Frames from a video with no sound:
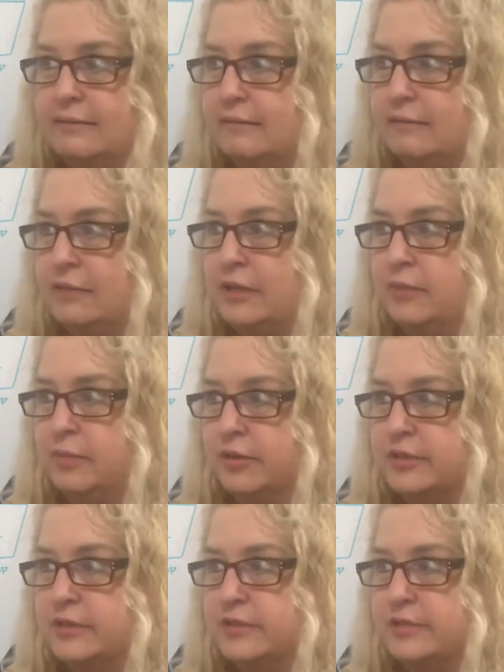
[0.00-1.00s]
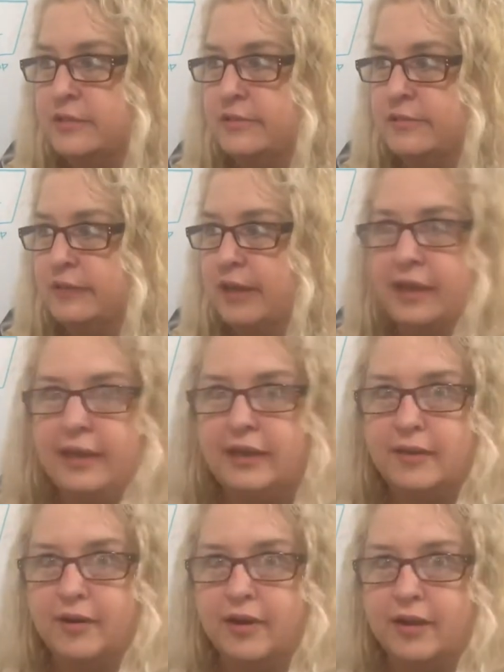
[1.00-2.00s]
when you purchase a candy
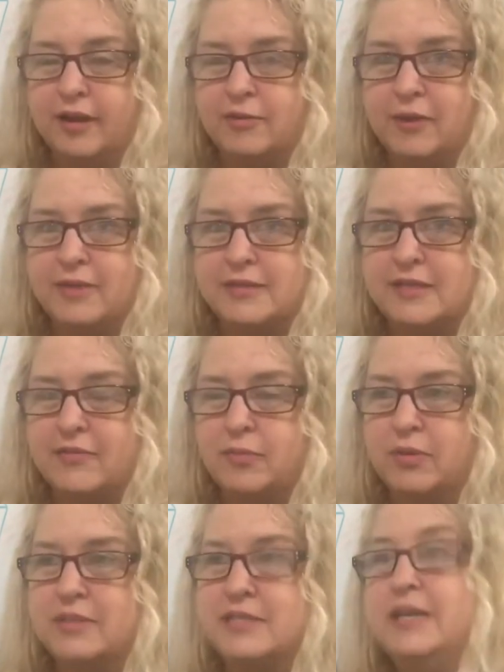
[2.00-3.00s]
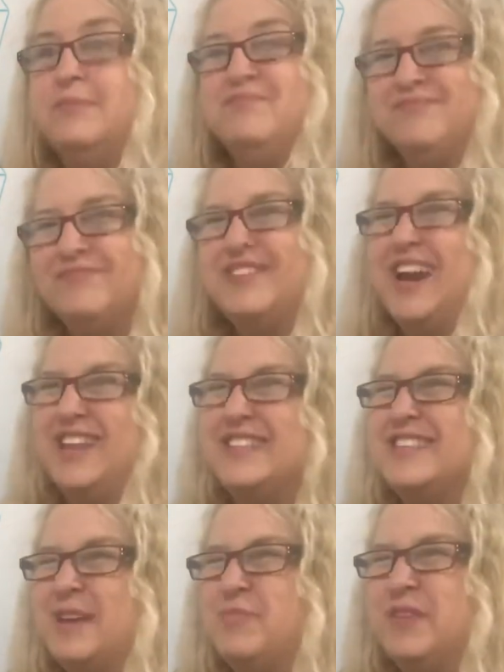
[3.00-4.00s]
bar, you have to pay that 7%. Kind of the
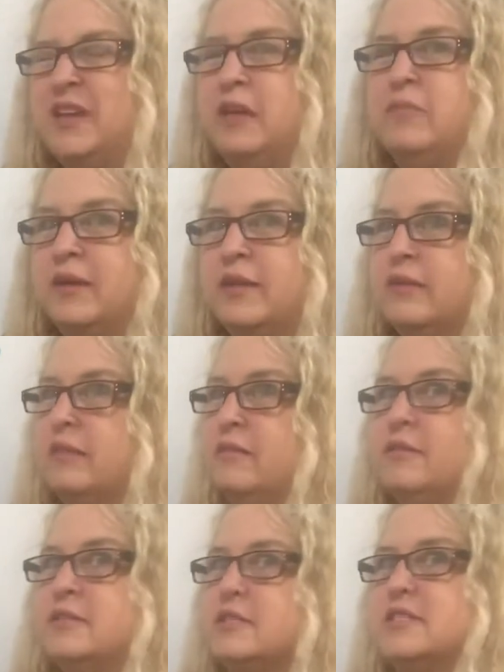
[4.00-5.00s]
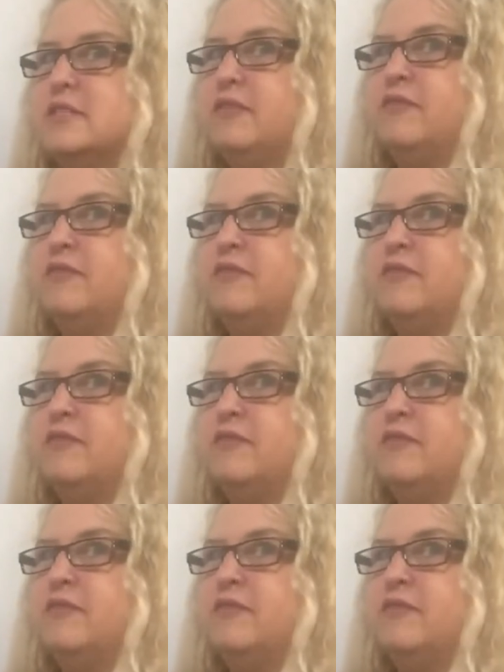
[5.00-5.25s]
same thing, but it's just a little